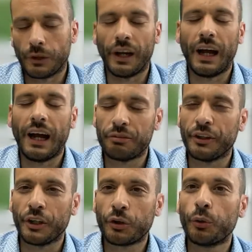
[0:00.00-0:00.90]
going to have an
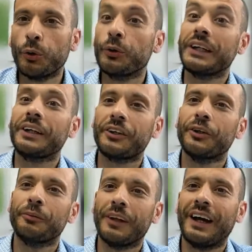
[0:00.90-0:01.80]
accrued
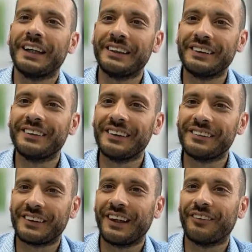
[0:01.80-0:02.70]
income line in these
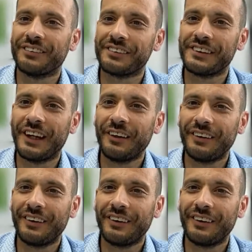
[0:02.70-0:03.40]
accounts, yeah,